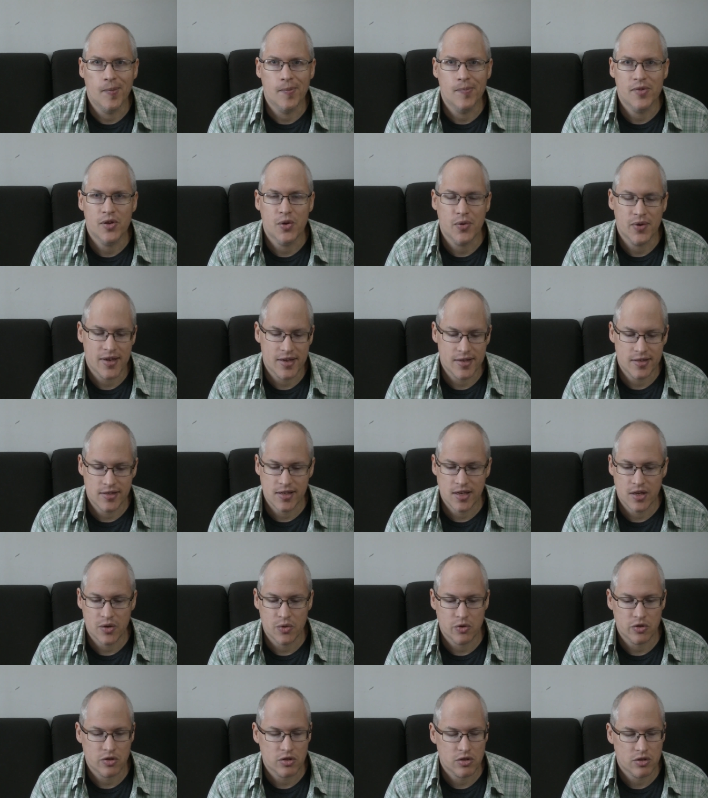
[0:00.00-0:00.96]
You know, again, say
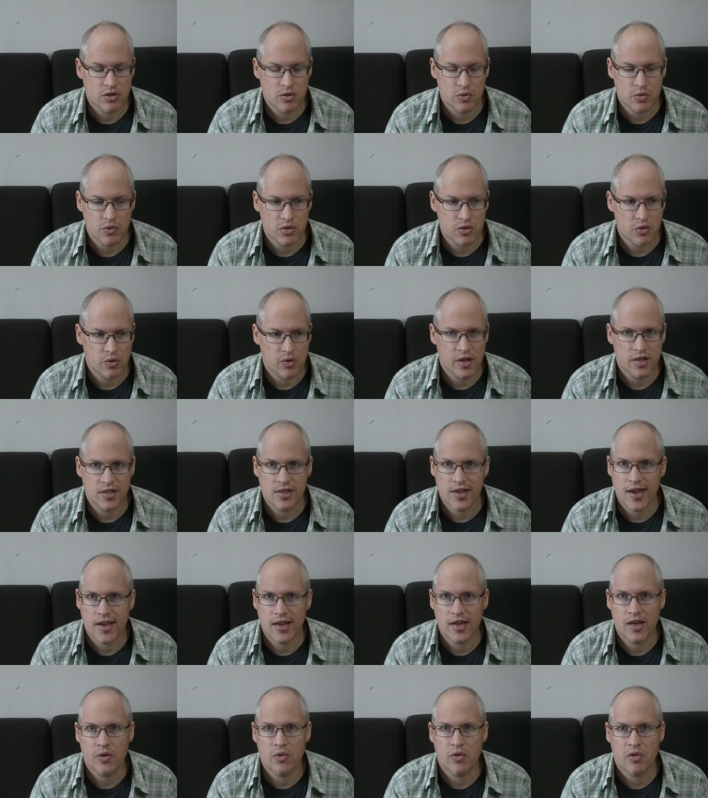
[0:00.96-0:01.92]
it was so nice
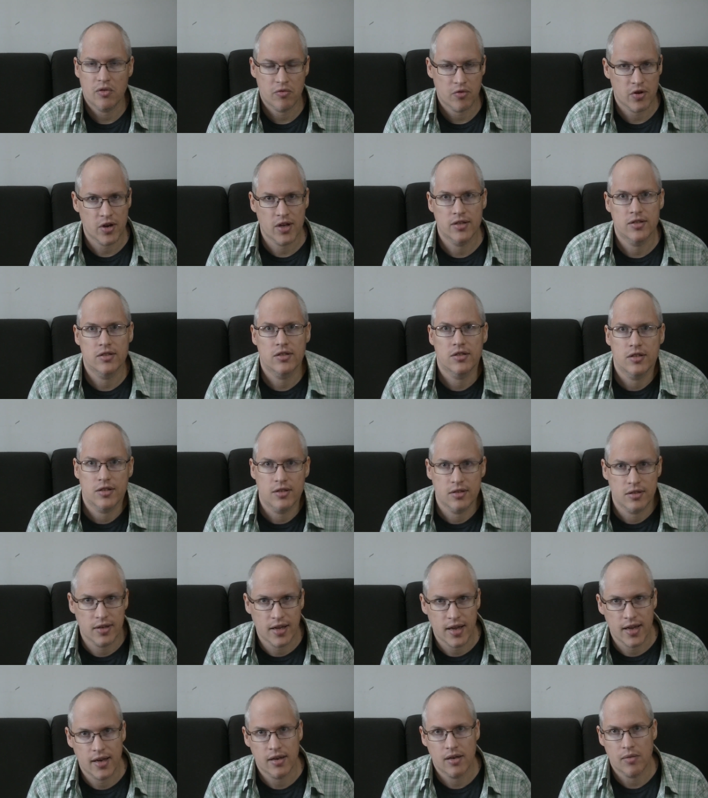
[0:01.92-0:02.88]
hanging out with friends,
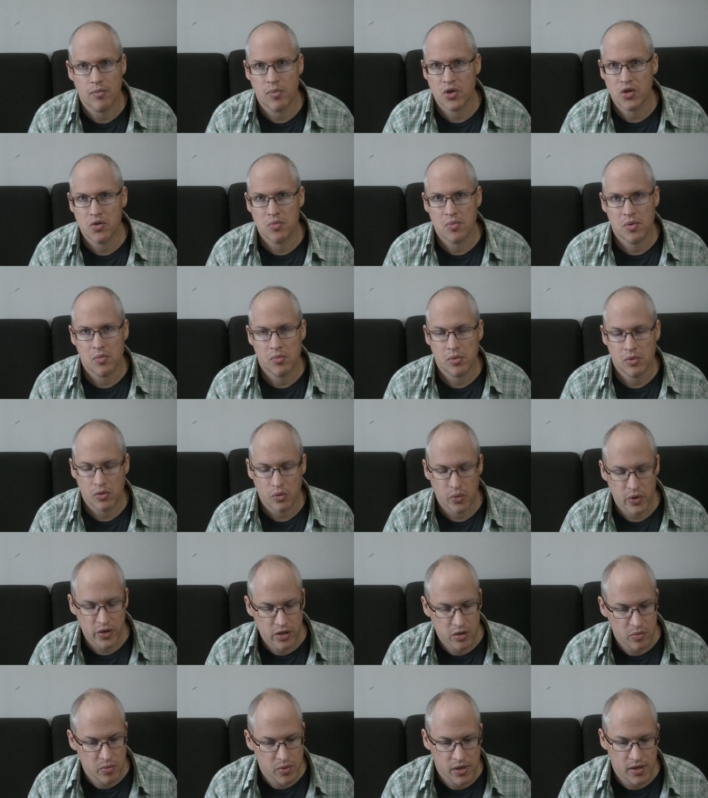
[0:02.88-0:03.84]
and a bunch of people
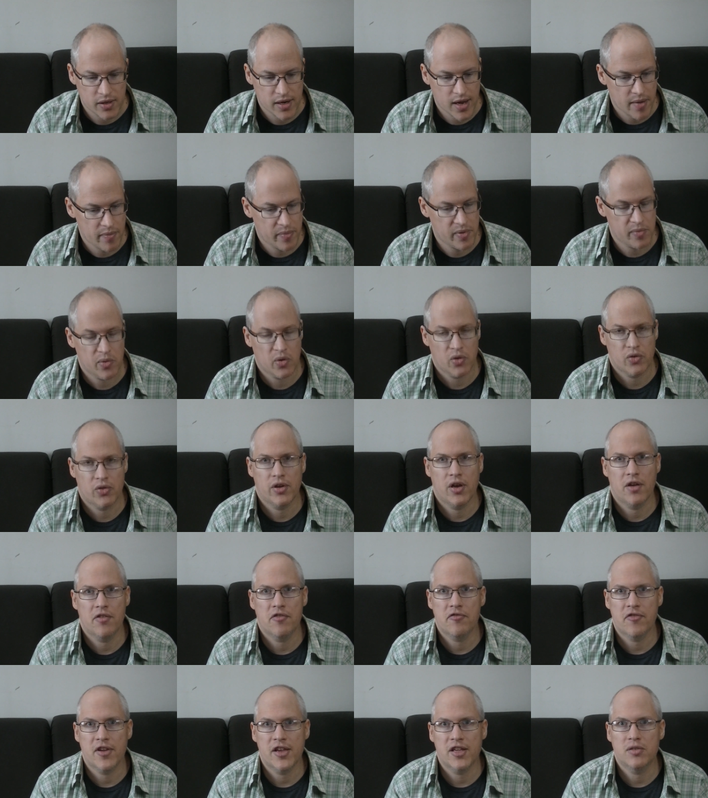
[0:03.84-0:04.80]
wished me happy birthday
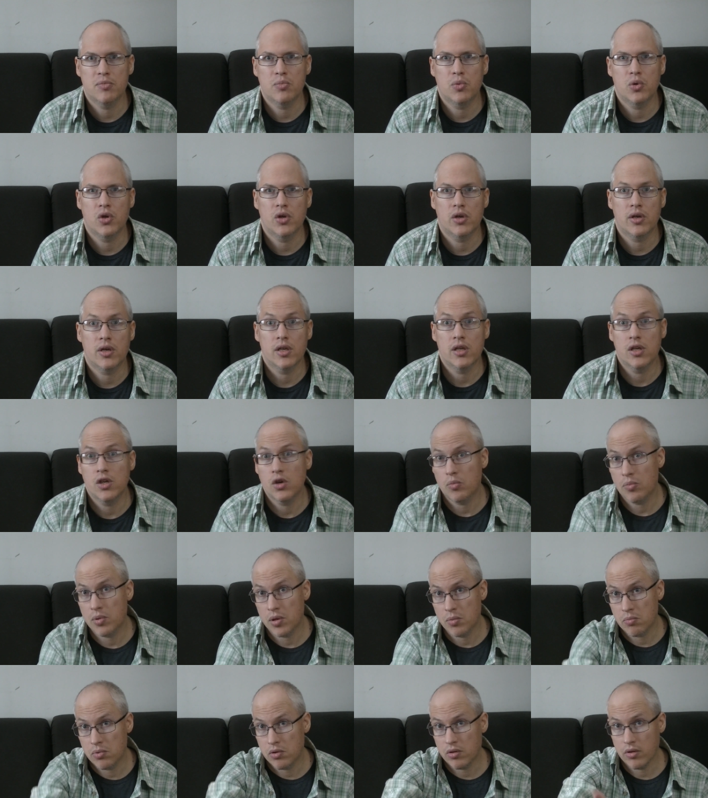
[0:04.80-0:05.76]
on Facebook, and, you know,
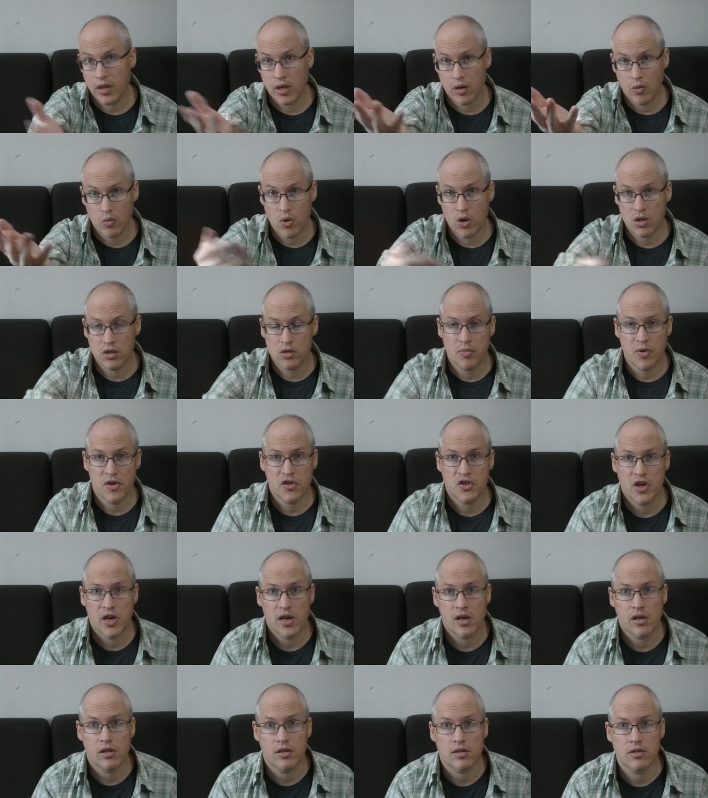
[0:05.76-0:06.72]
people that watch my
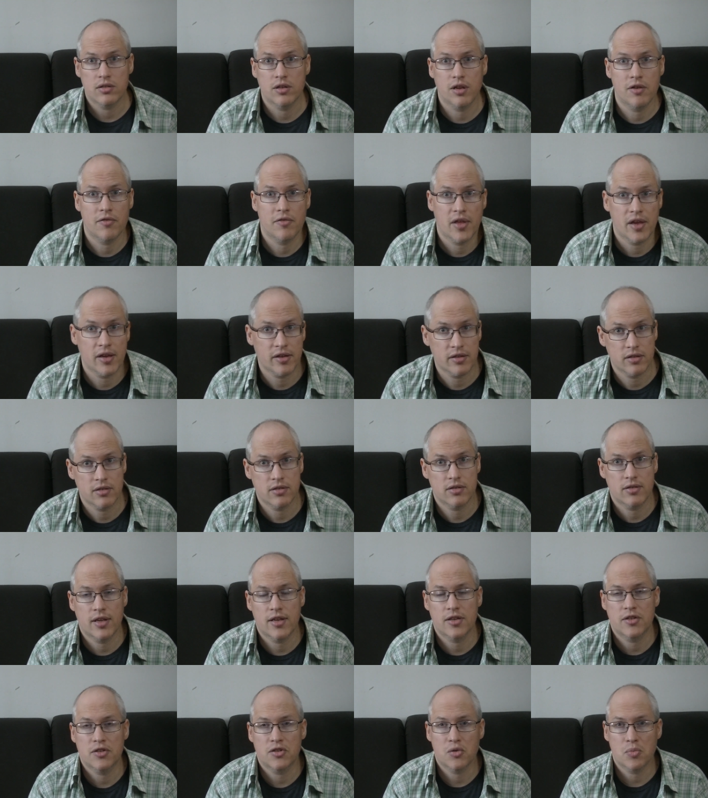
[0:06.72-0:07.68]
channel and stuff. Thanks
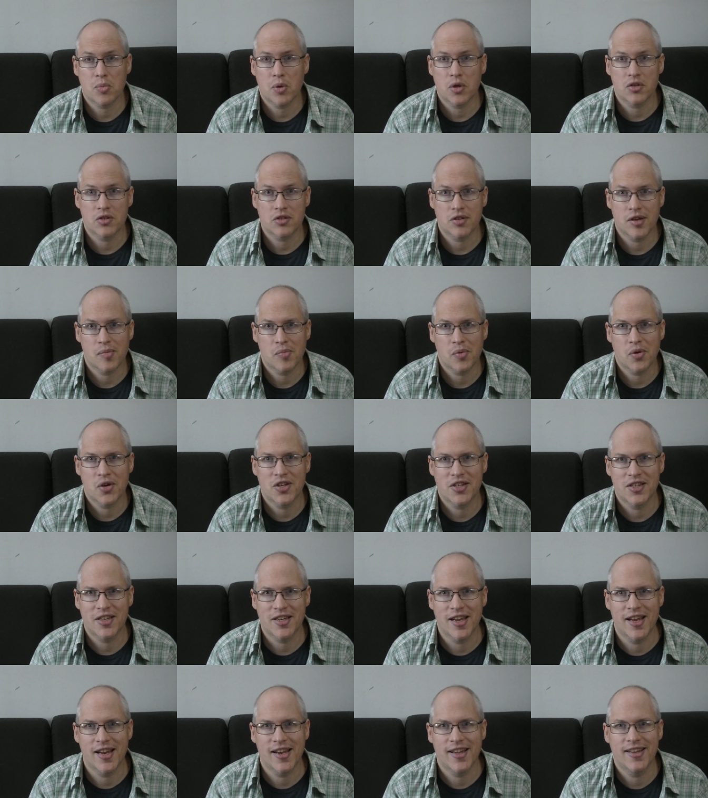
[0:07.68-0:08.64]
so much. I
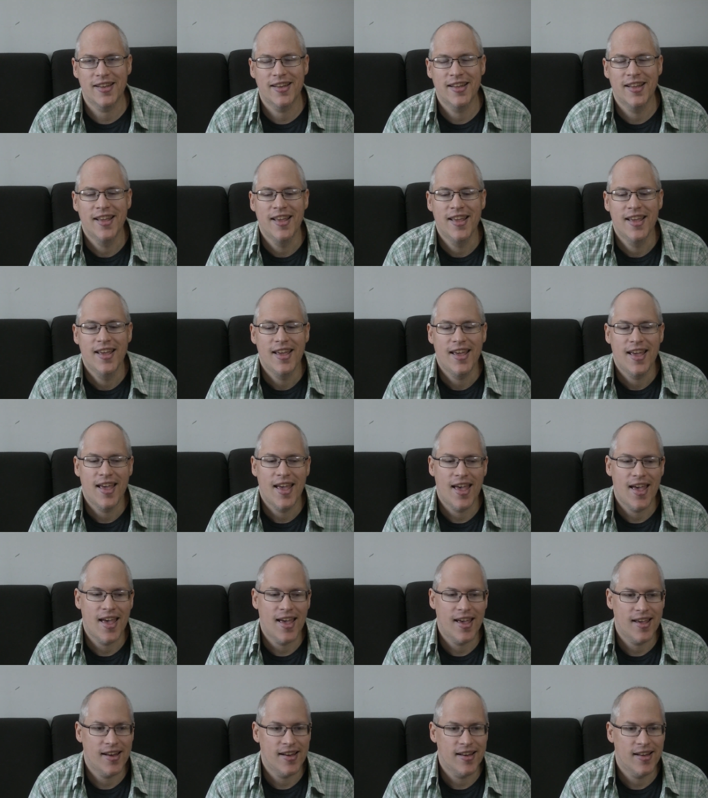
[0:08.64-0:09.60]
appreciate it.
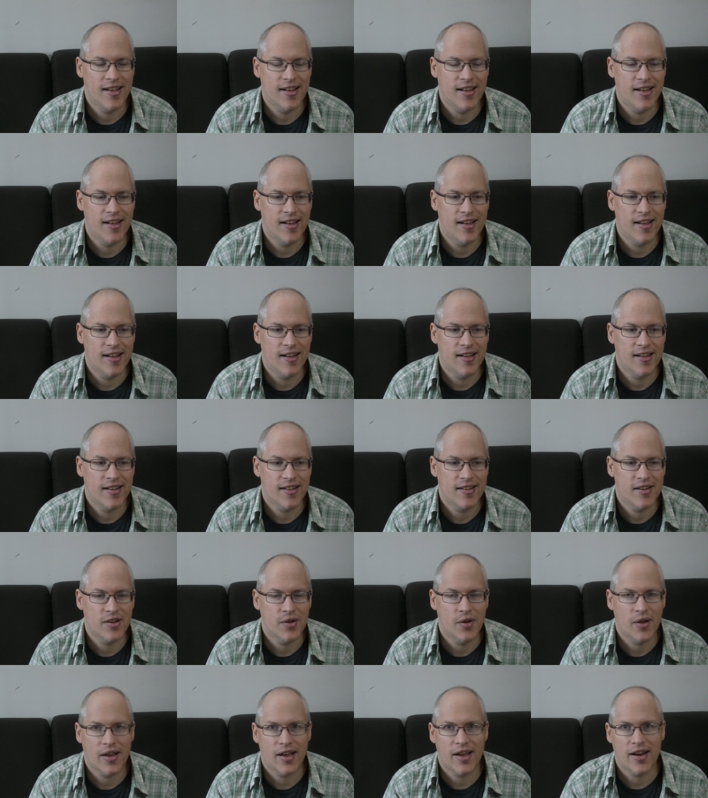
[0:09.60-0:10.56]
And
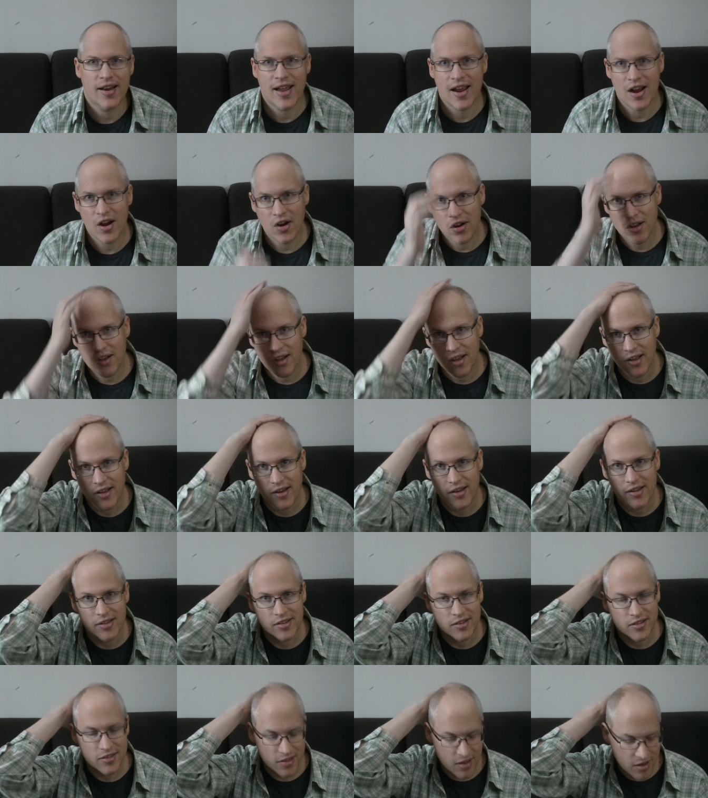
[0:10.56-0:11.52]
you know, I got a haircut
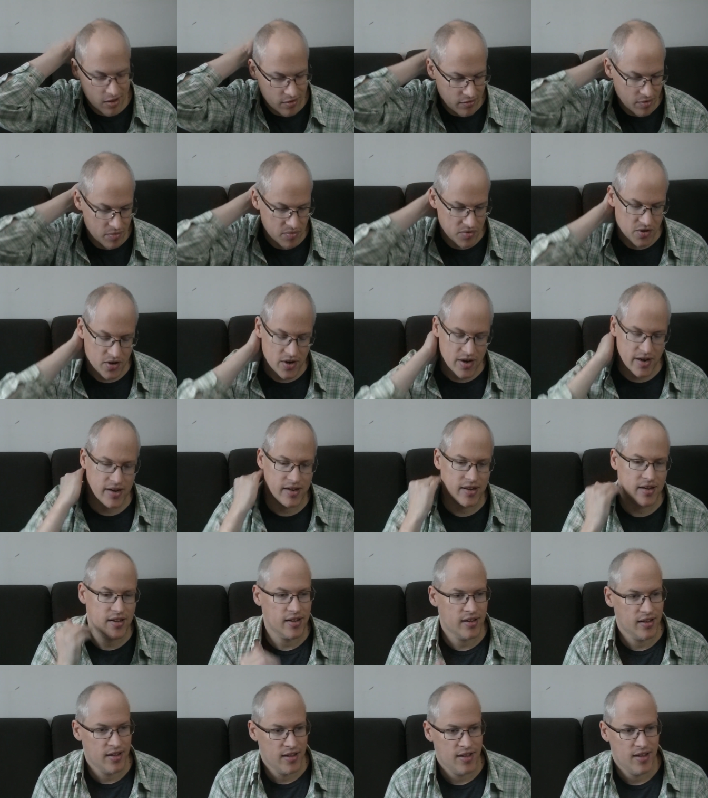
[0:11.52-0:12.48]
and stuff. I'm trying
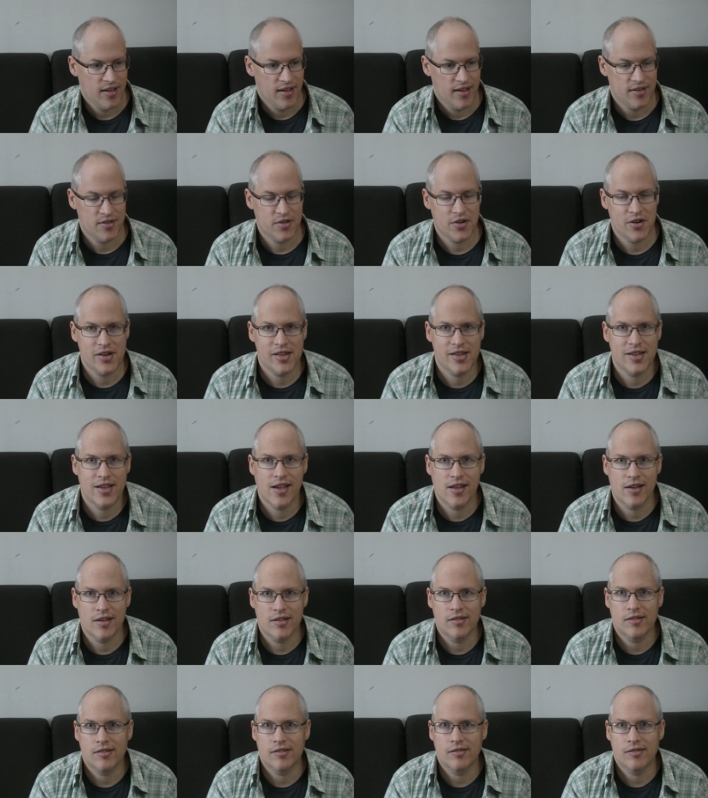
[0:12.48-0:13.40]
to get,